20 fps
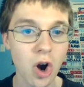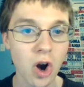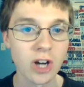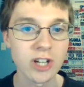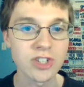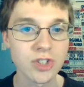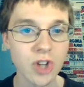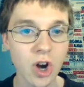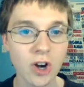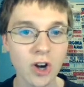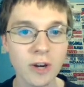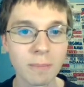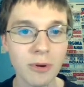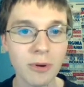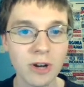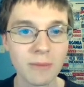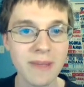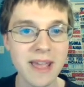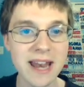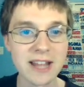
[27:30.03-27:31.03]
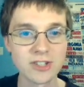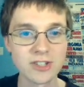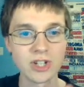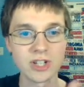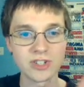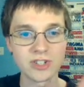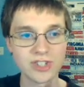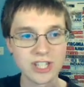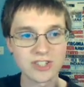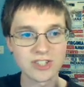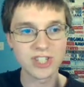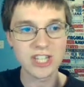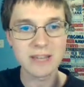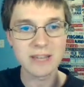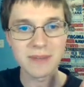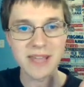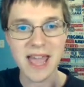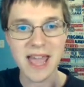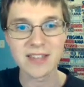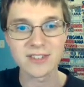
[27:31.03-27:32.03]
already starting to put them in. As you can see,
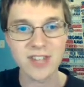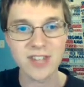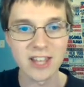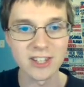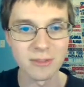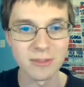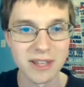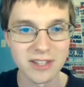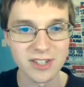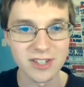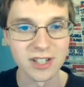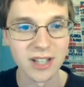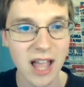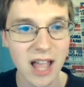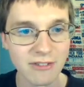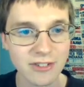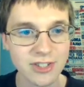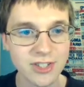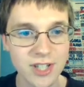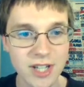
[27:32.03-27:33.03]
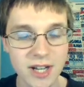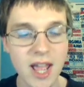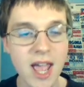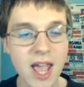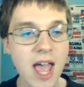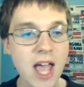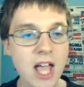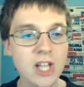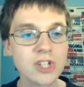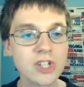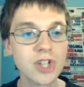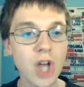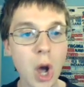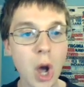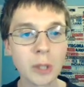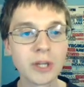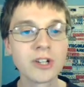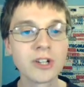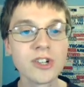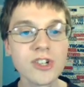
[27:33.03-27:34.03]
CBS has them as an 11 seed. So
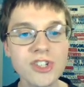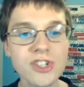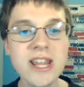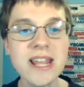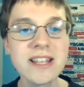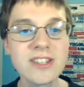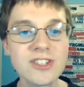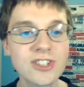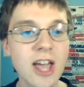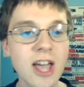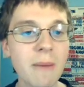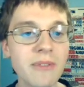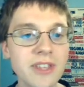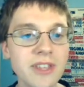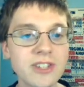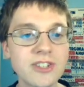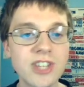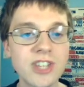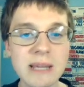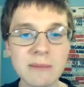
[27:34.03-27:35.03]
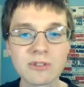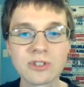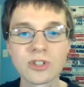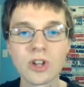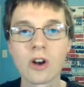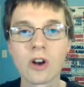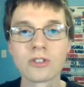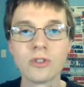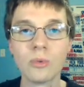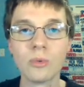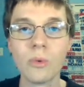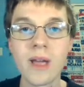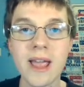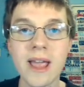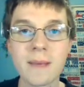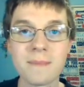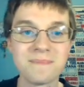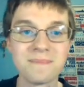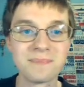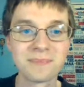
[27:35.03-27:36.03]
you're seeing some of these teams start to
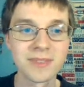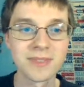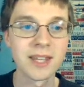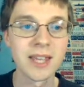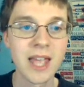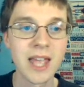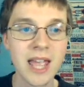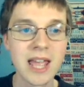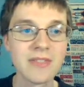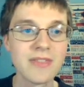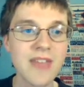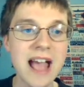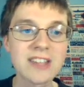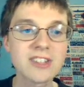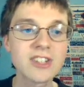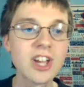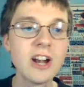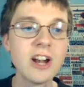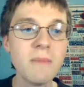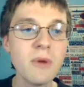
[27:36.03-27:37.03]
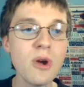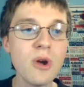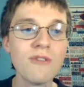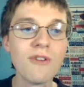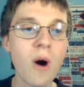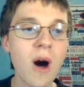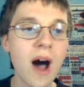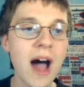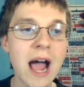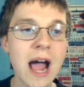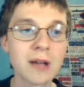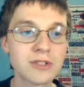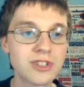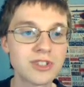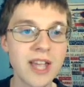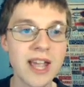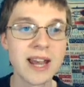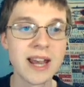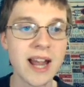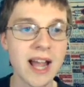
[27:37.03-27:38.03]
win. That's going to move Ohio
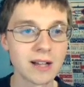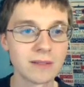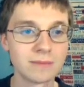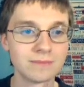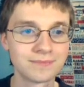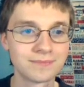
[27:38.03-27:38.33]
State out.